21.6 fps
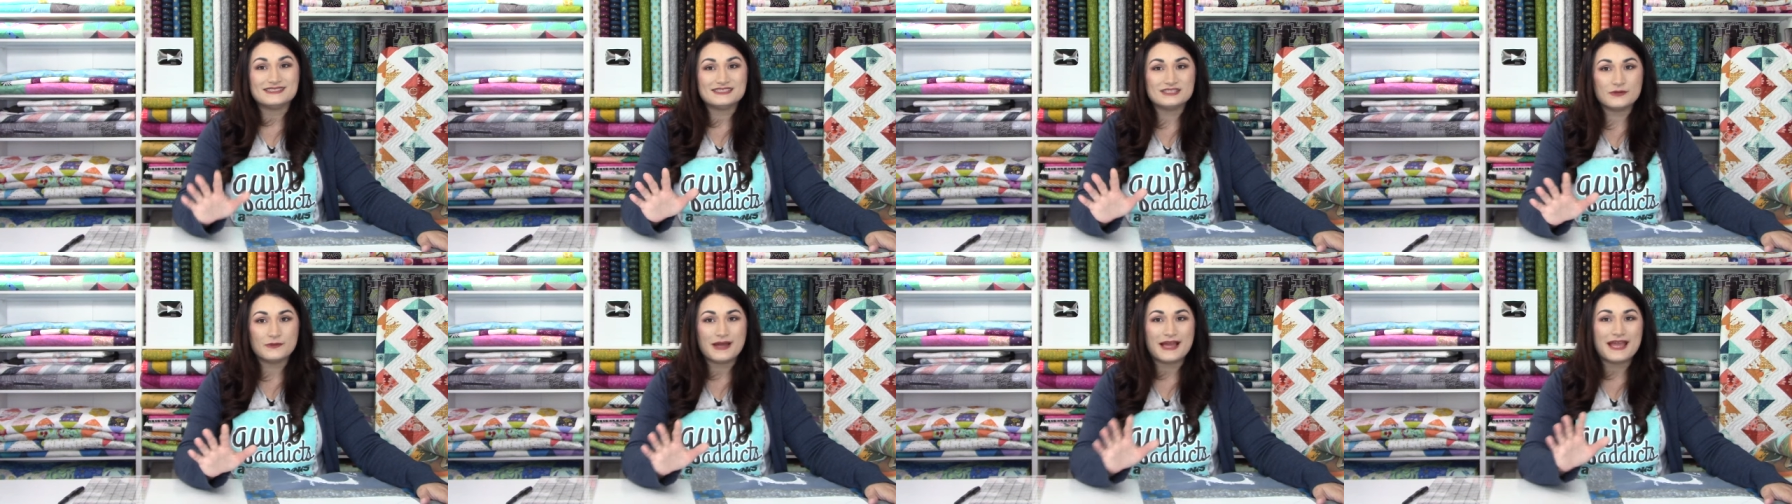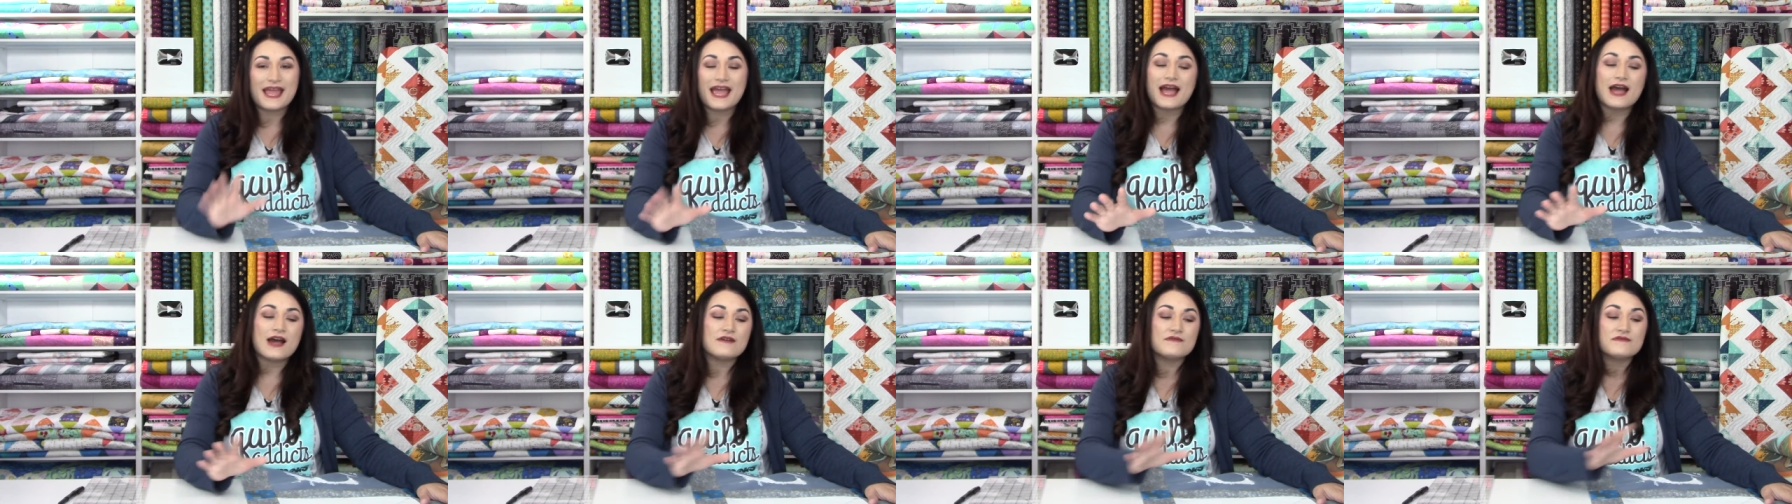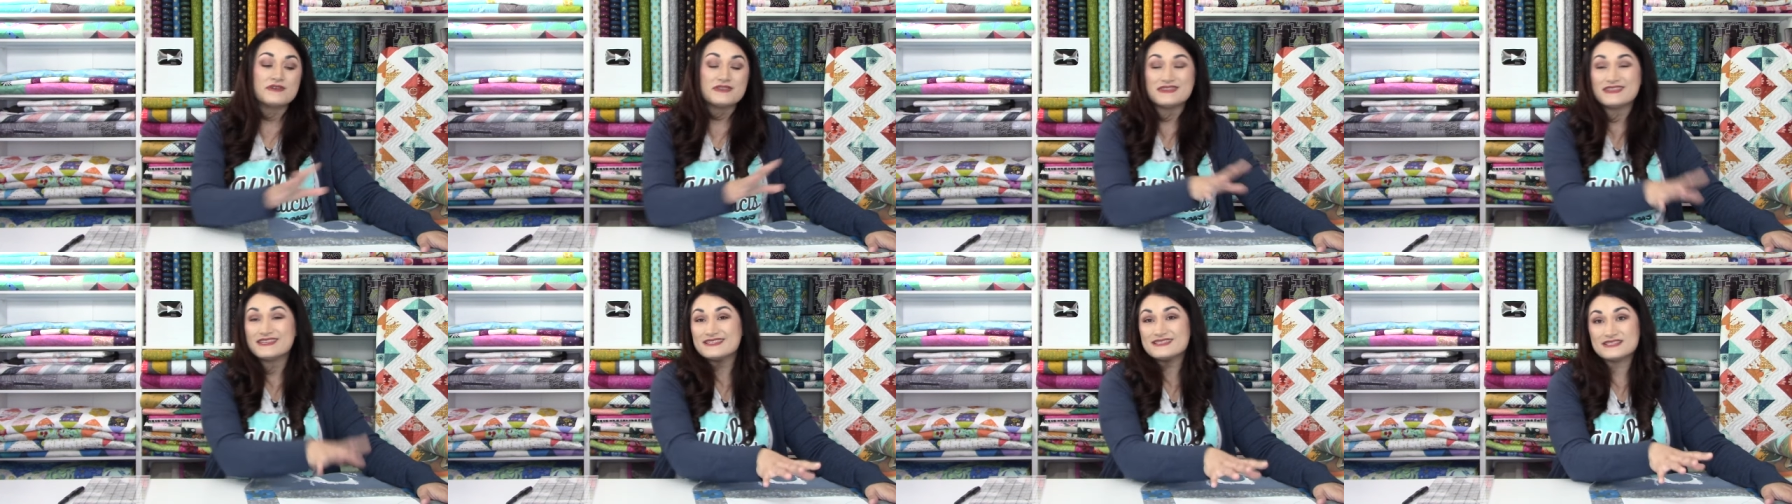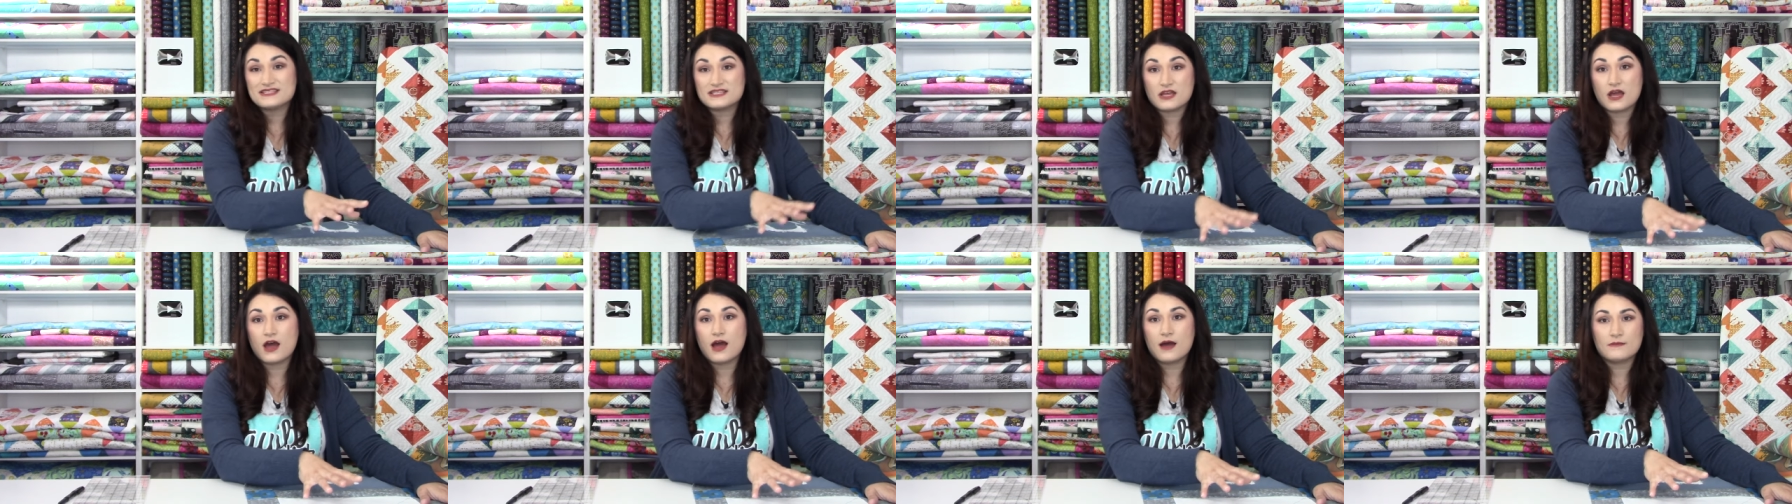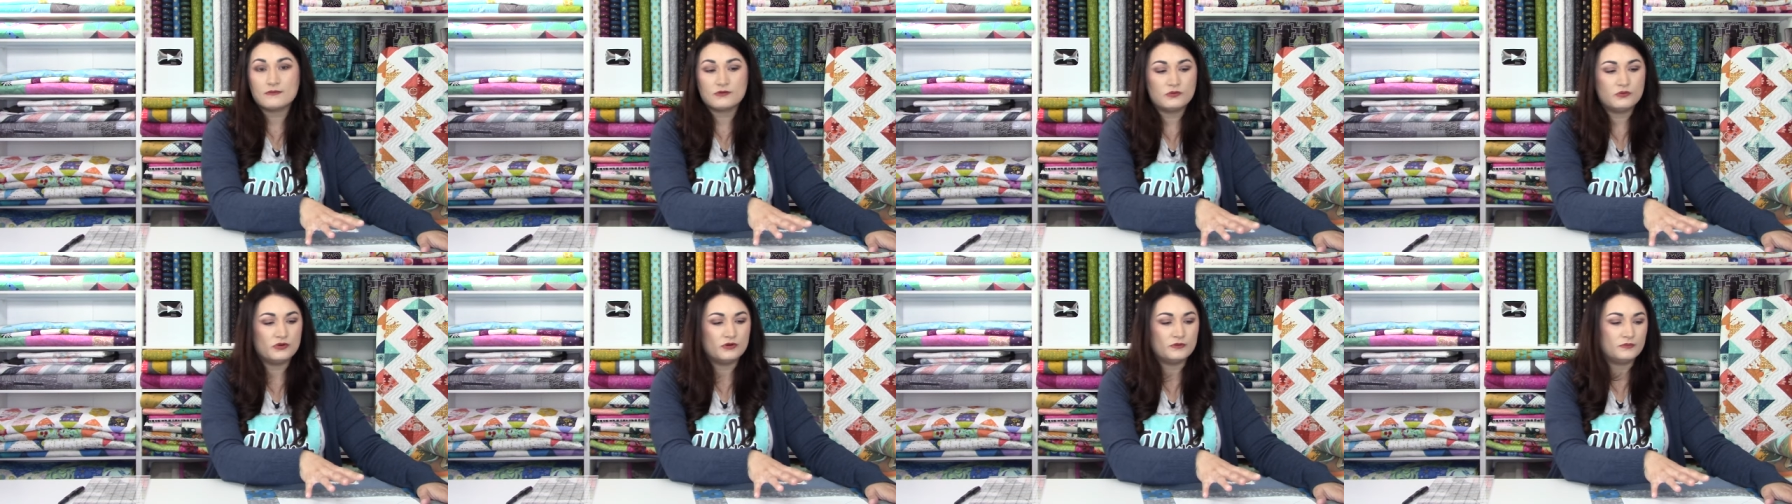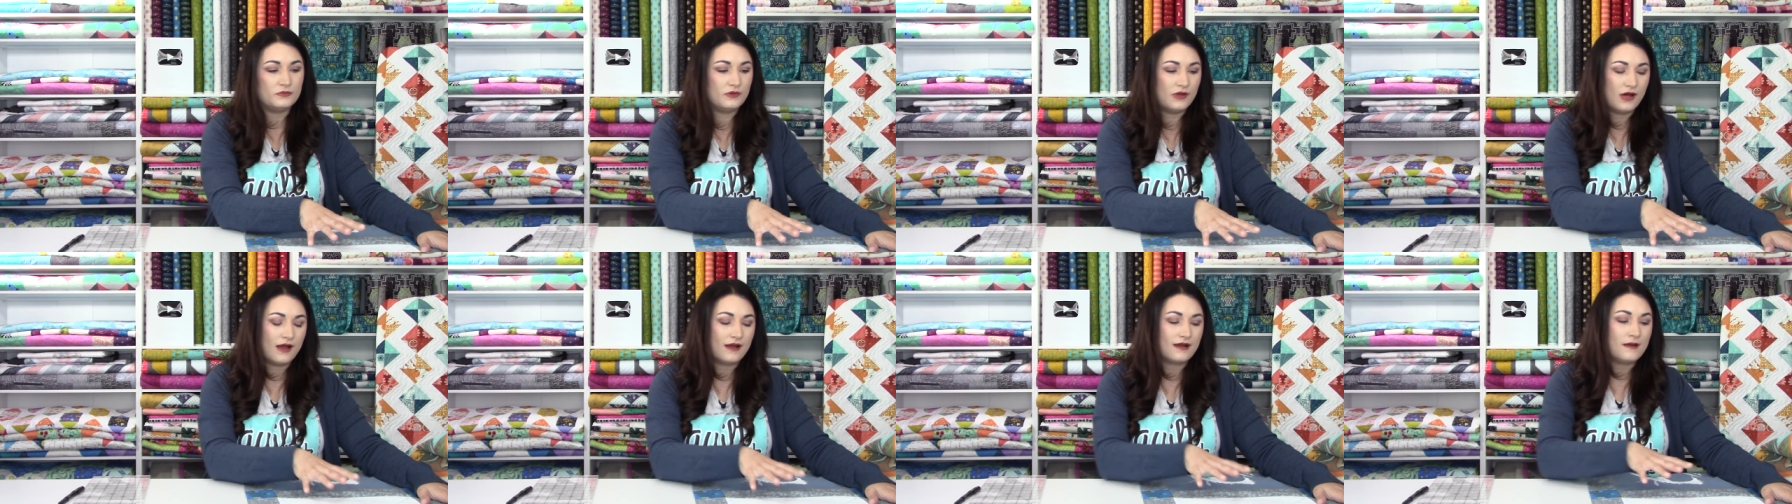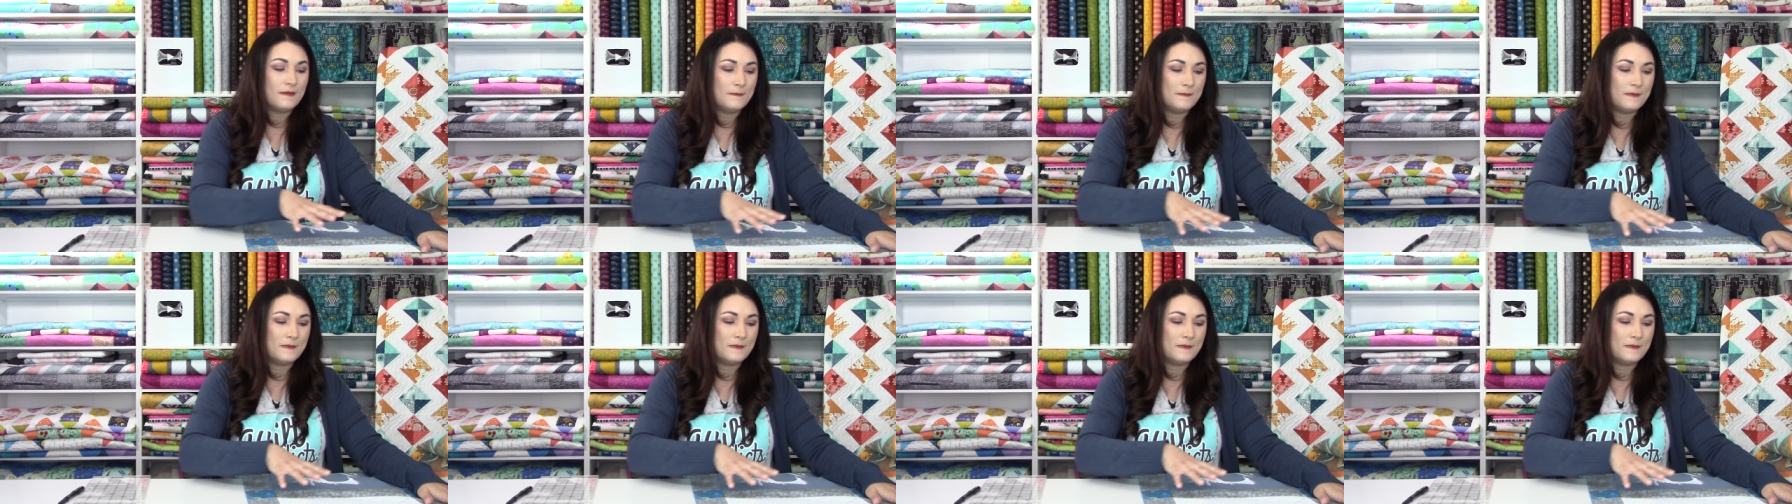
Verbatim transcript: So I have this top quilt block